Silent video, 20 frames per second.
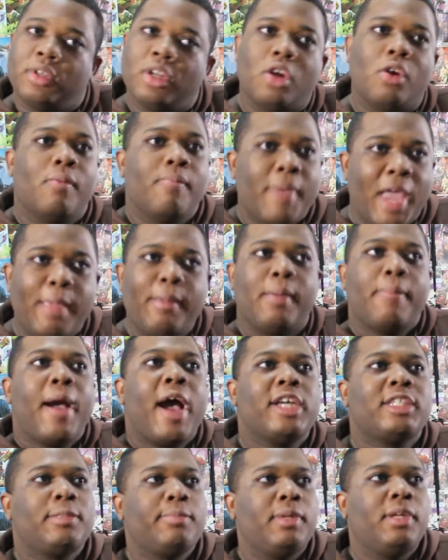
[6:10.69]
you know, maybe
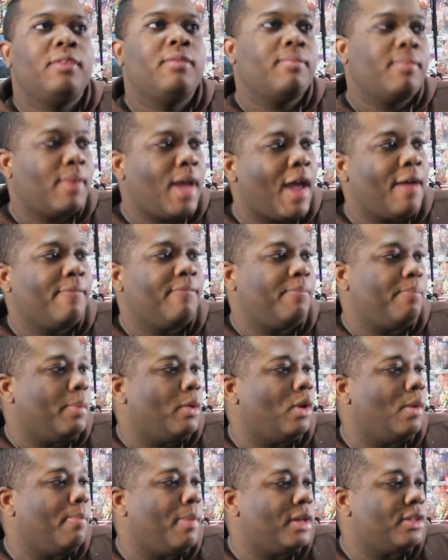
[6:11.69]
possibly have
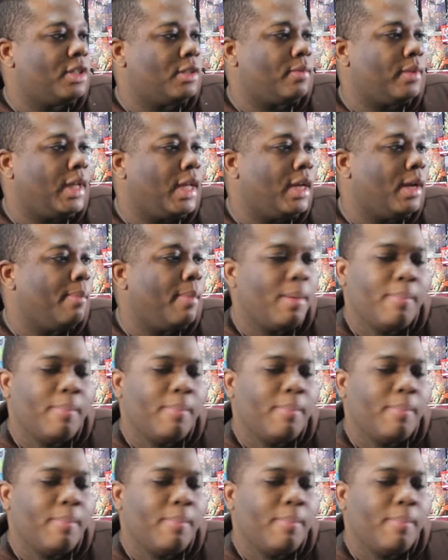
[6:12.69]
beauty butt cheeks with Leia.